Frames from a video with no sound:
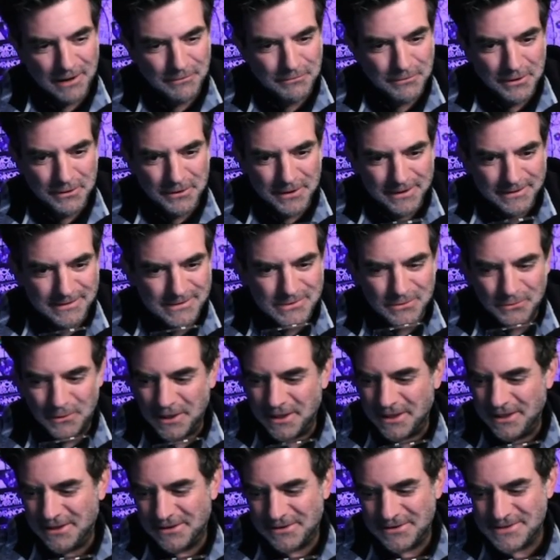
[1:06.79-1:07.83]
wrote it
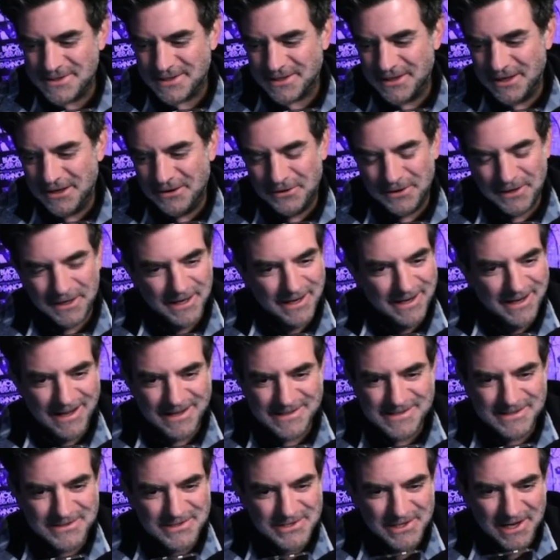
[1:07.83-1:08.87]
20 years ago, and it
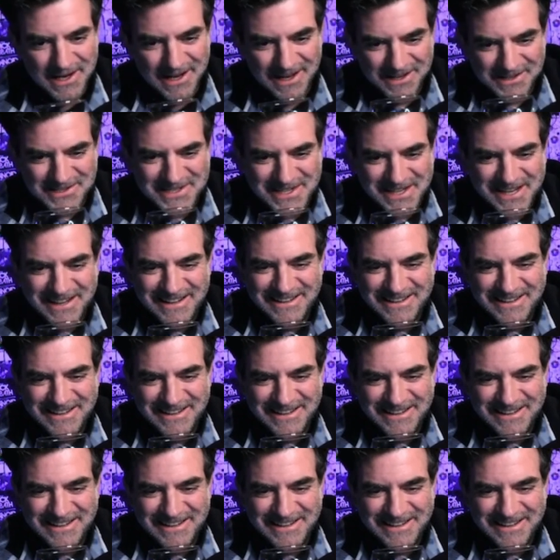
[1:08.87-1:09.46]
hasn't changed.